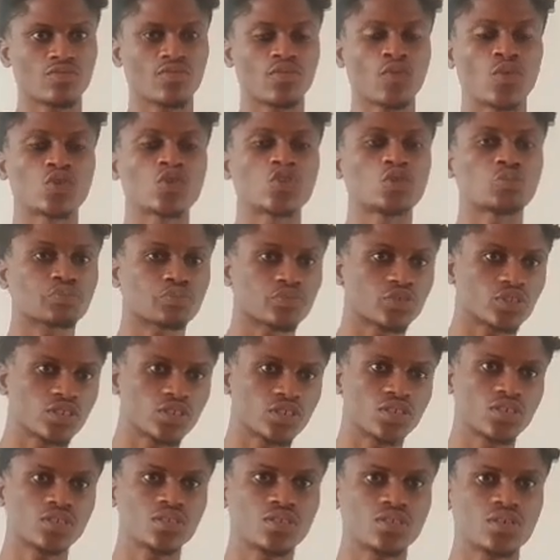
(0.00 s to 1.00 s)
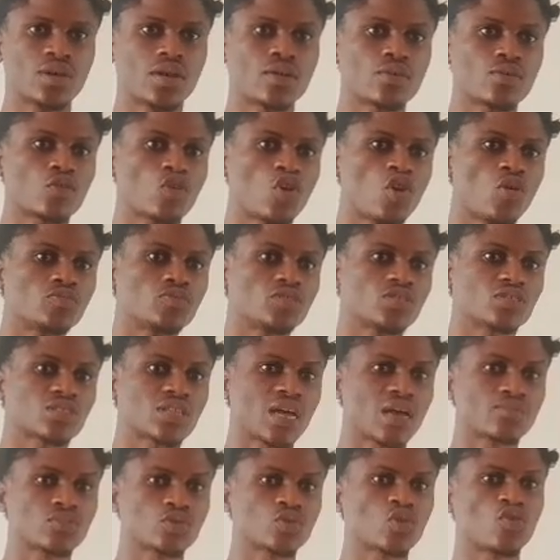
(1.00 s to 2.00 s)
for the spring can come in
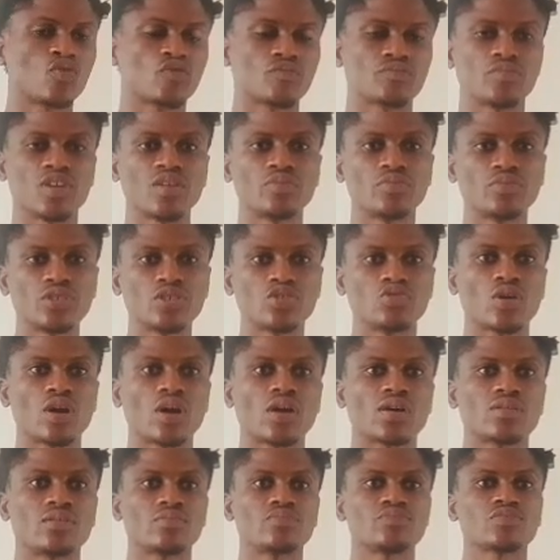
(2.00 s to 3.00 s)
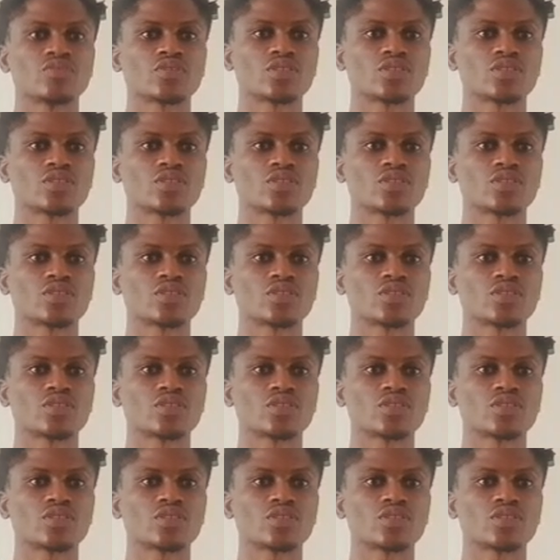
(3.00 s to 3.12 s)
terms of maybe you are